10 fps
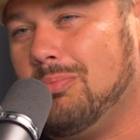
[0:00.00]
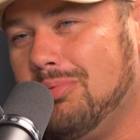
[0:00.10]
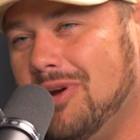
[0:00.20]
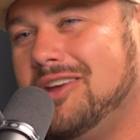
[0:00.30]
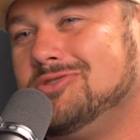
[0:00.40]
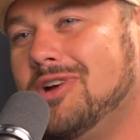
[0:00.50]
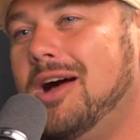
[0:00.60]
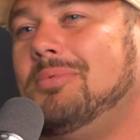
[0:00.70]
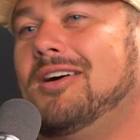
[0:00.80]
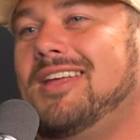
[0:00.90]
Your brain
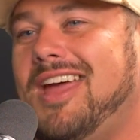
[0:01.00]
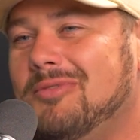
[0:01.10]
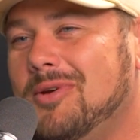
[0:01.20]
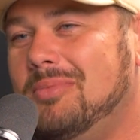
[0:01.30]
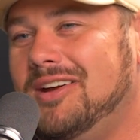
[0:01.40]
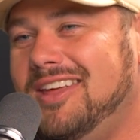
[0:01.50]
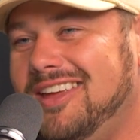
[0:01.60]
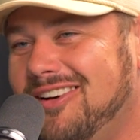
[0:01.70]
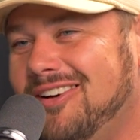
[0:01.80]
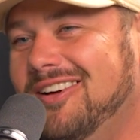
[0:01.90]
drop on
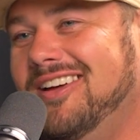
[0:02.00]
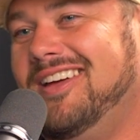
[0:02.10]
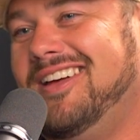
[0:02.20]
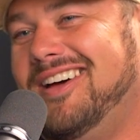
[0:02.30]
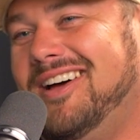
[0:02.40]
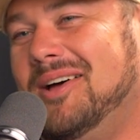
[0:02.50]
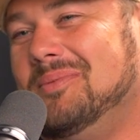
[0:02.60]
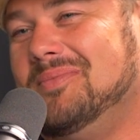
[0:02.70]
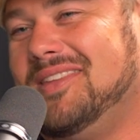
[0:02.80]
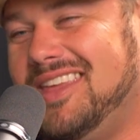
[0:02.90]
everybody here.
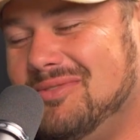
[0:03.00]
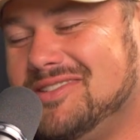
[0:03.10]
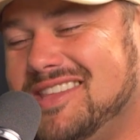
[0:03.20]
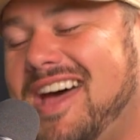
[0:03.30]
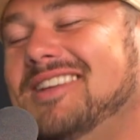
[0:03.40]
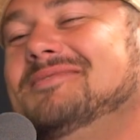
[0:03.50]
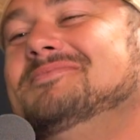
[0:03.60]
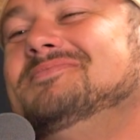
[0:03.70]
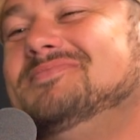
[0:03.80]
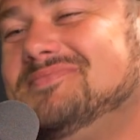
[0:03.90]
Give us that.